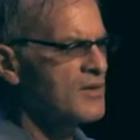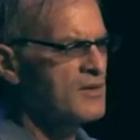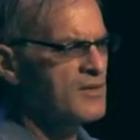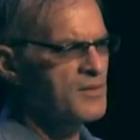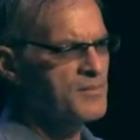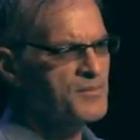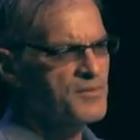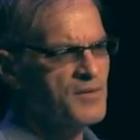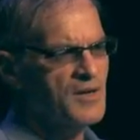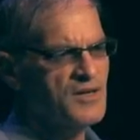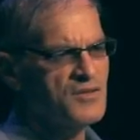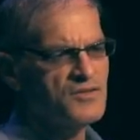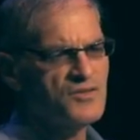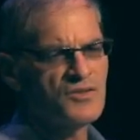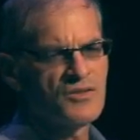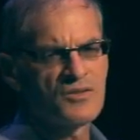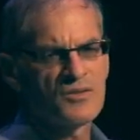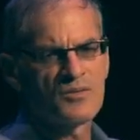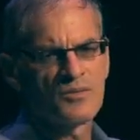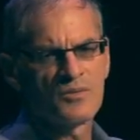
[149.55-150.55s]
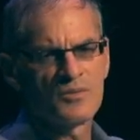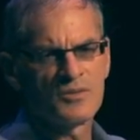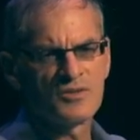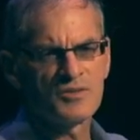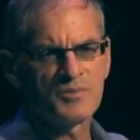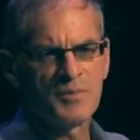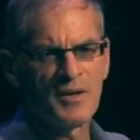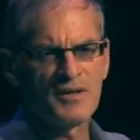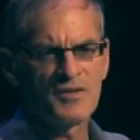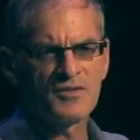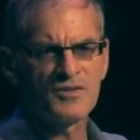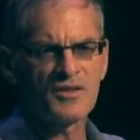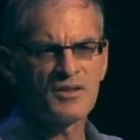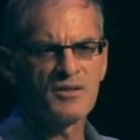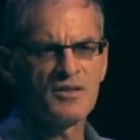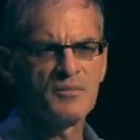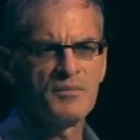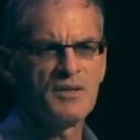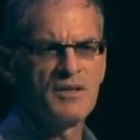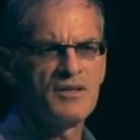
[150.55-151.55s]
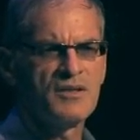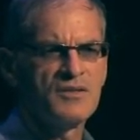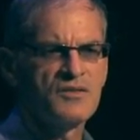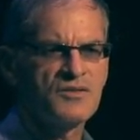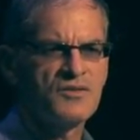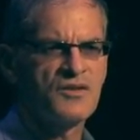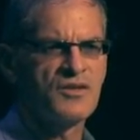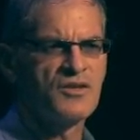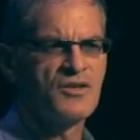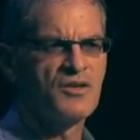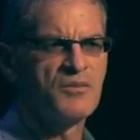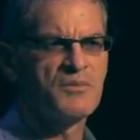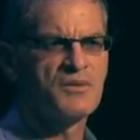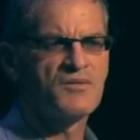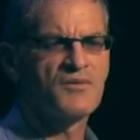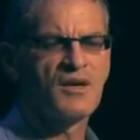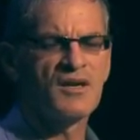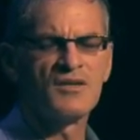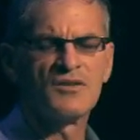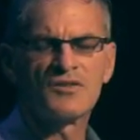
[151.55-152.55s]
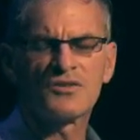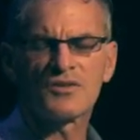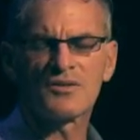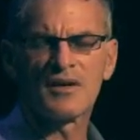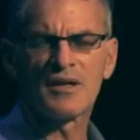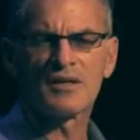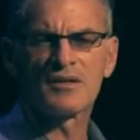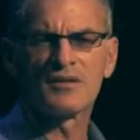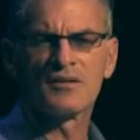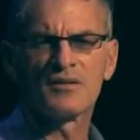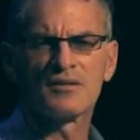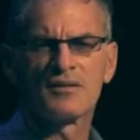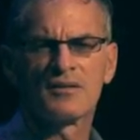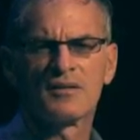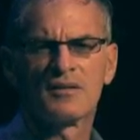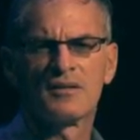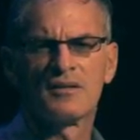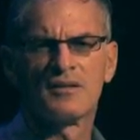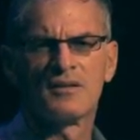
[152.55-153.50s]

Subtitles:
the present, which basically means the human rights record,